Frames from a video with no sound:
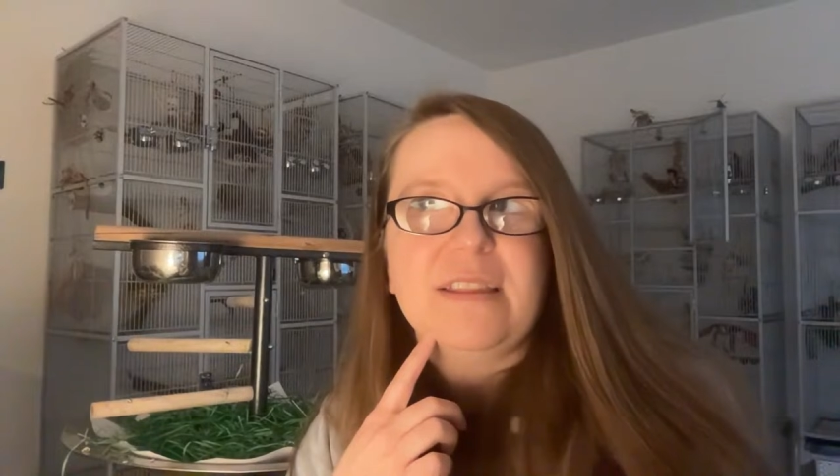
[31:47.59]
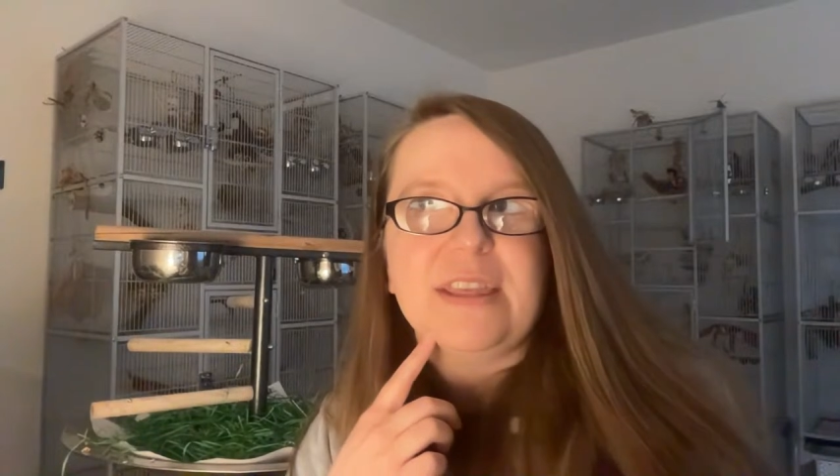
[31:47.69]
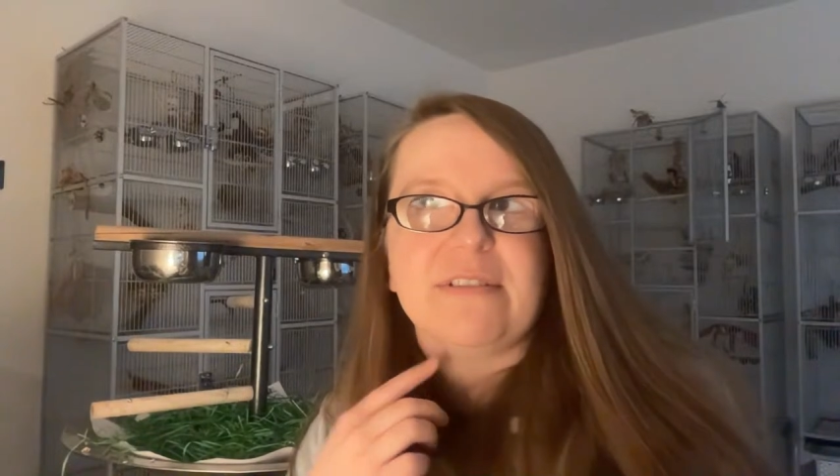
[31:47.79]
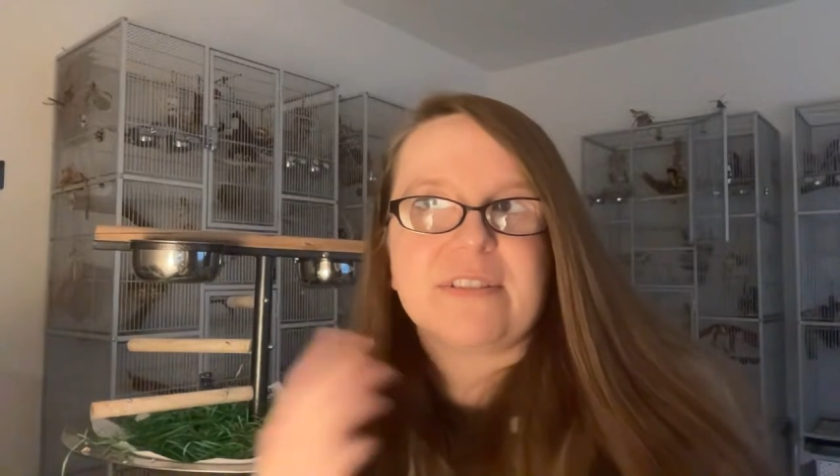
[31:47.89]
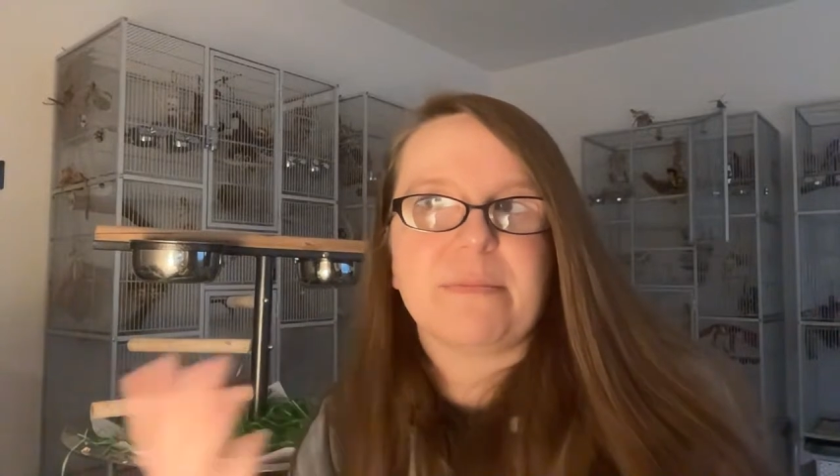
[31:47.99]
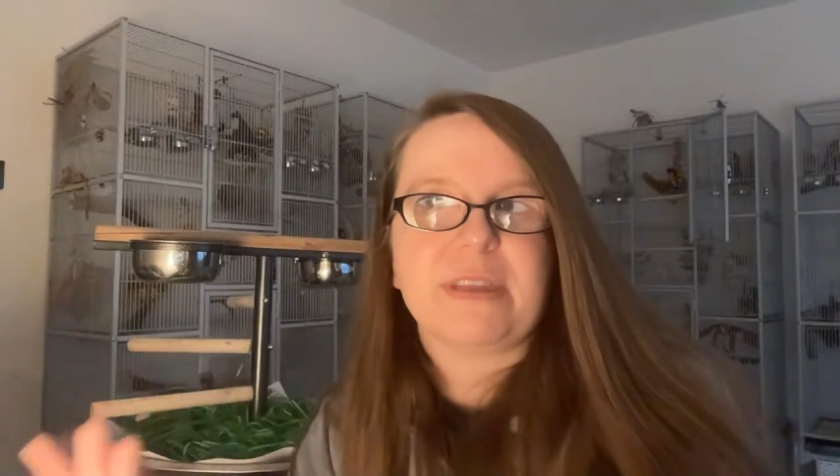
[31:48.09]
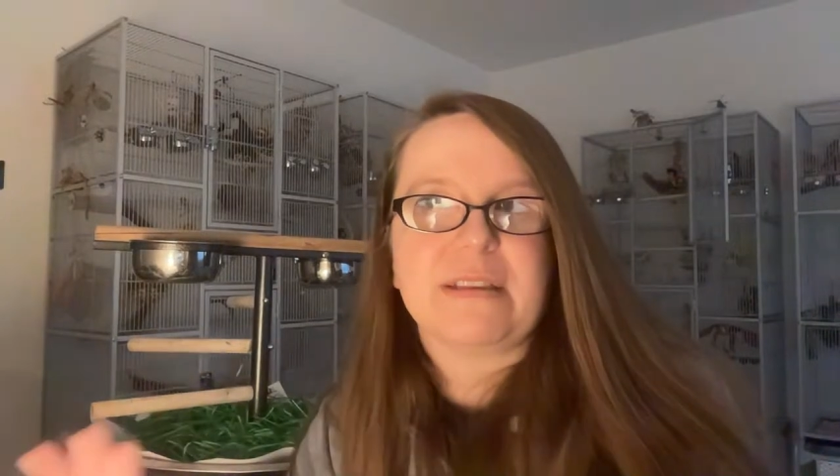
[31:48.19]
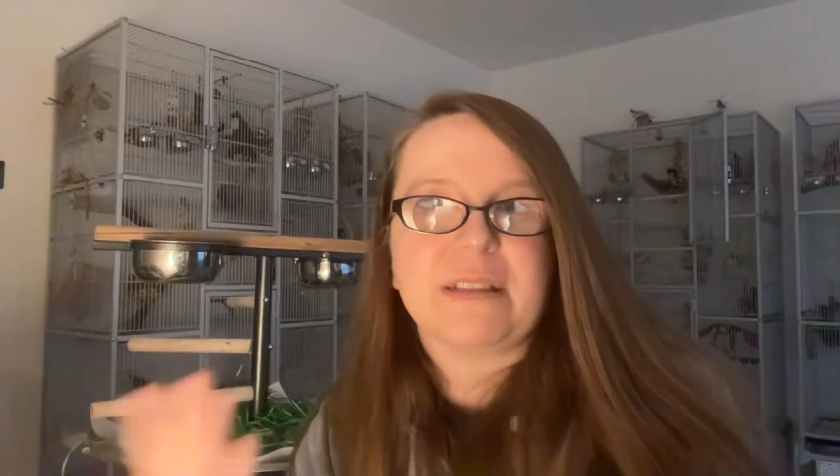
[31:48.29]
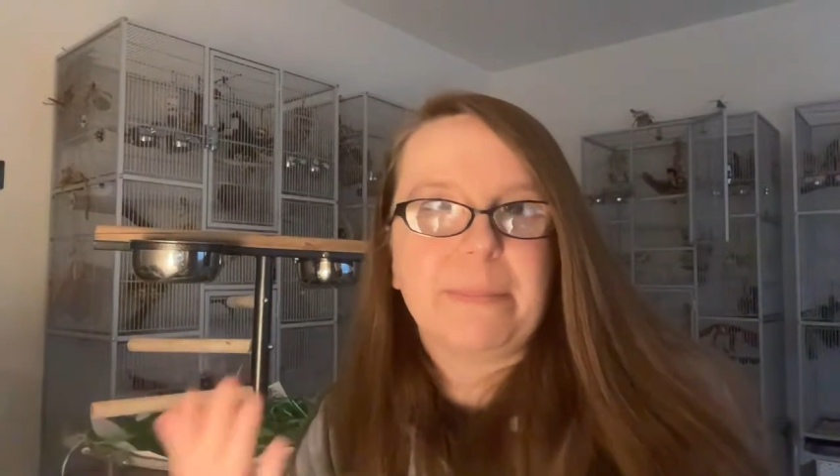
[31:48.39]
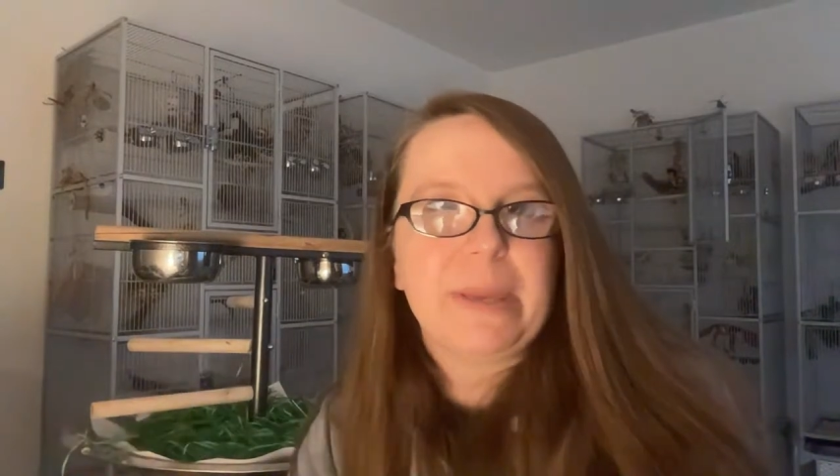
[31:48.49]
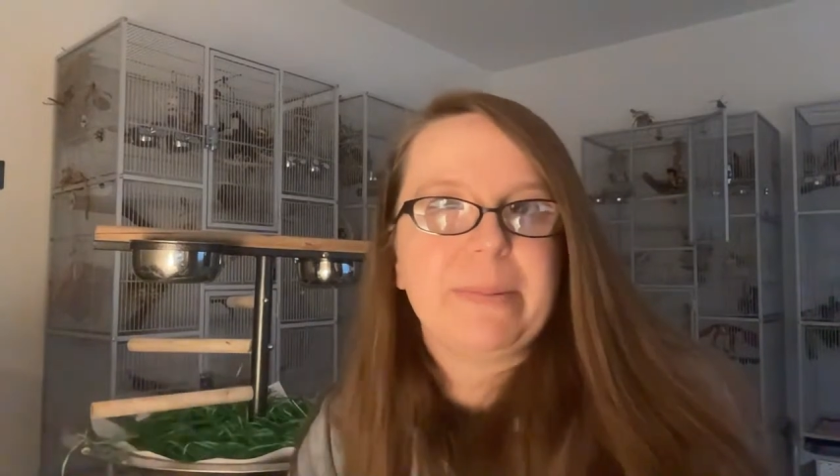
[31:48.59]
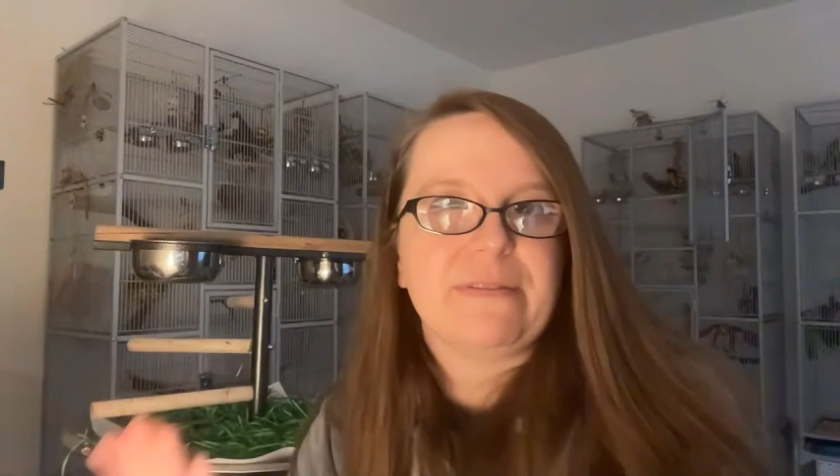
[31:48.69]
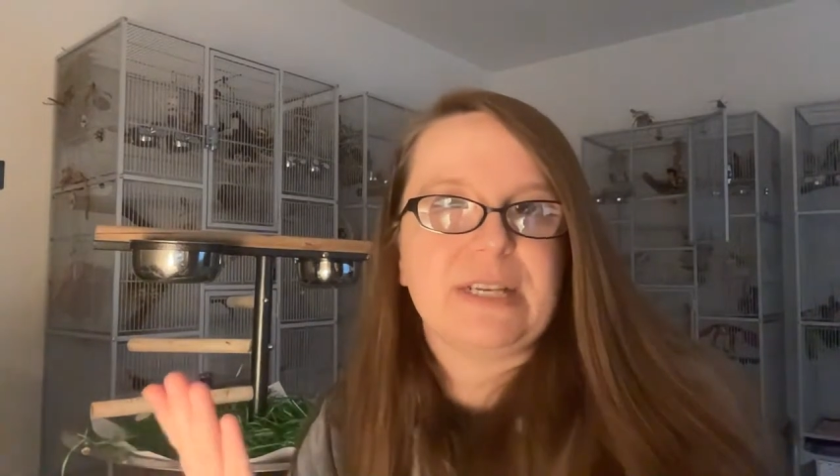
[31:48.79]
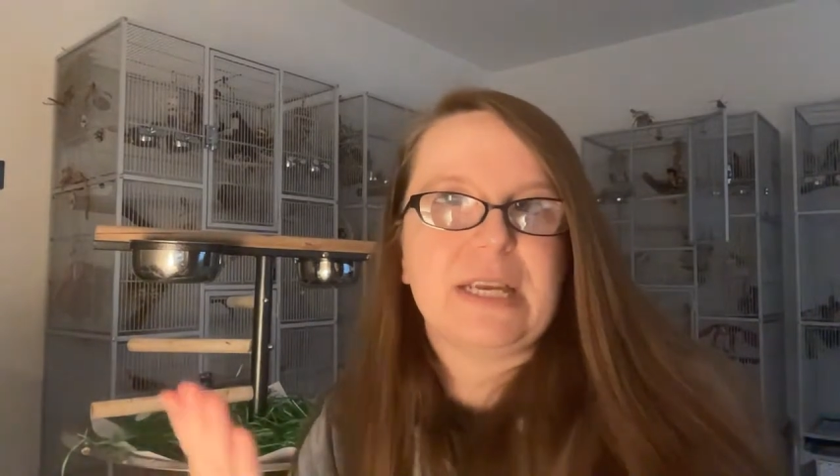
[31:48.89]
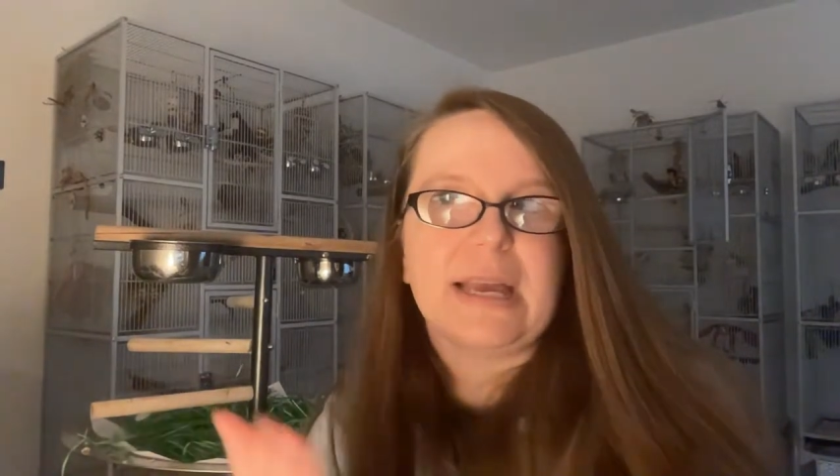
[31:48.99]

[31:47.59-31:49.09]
there are some things like PBFD